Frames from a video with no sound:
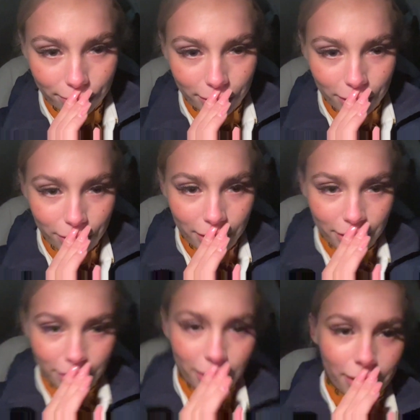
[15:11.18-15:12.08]
Oh,
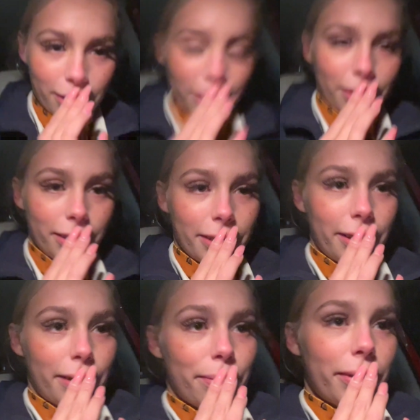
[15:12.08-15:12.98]
there's a car
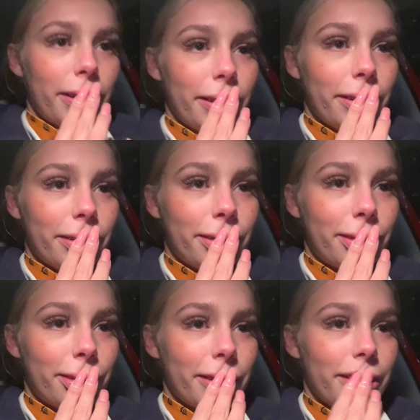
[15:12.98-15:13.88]
looking at me.
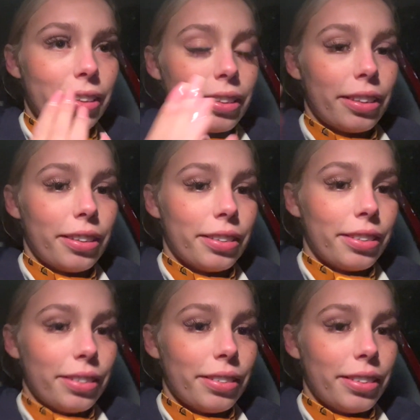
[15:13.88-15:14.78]
What is that car
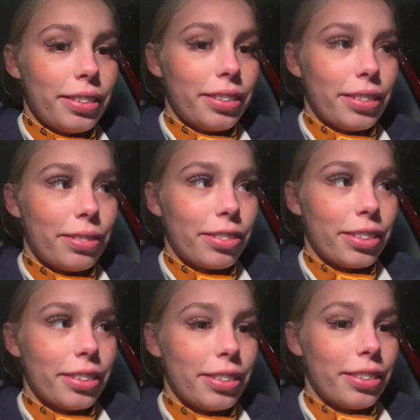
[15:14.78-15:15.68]
doing? Oh
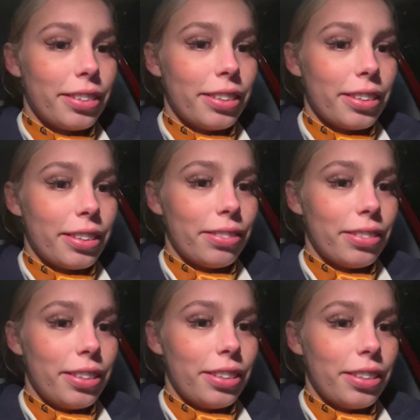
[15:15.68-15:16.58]
my god, like,
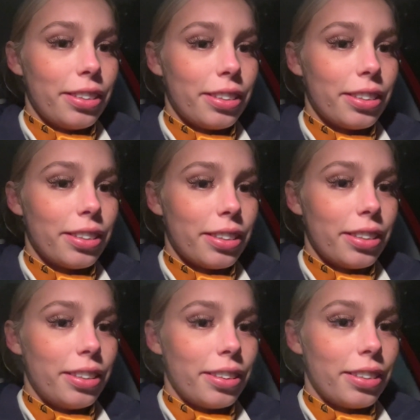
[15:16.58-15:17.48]
I'm literally
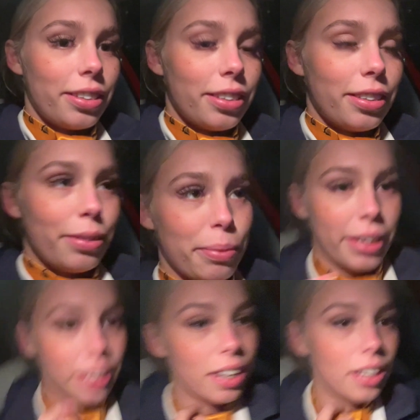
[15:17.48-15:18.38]
sat in the car with
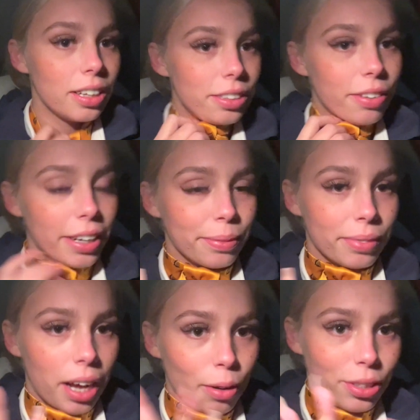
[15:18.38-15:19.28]
my... It's fine.
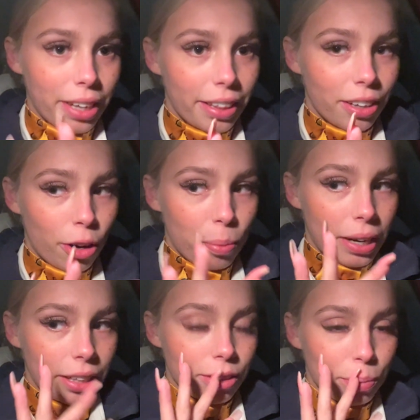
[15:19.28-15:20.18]
I was sat in the car with my
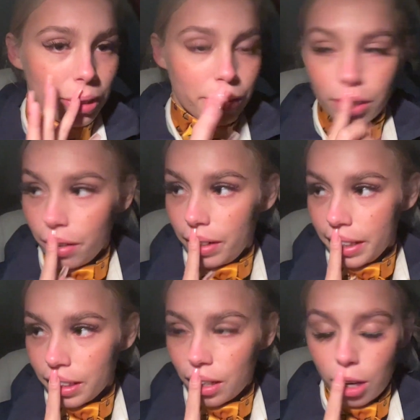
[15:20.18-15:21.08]
lights on because I'm
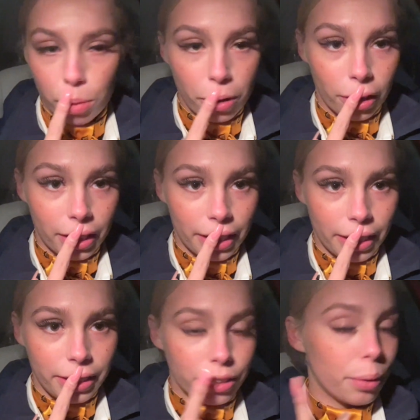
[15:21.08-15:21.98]
currently in the car park. Like,
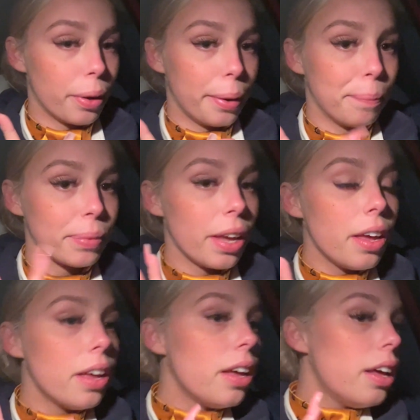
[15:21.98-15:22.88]
I need to go home.
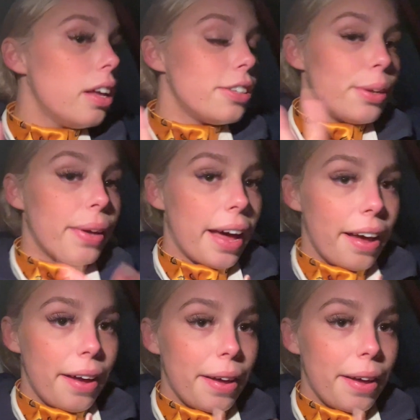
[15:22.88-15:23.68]
So, yeah.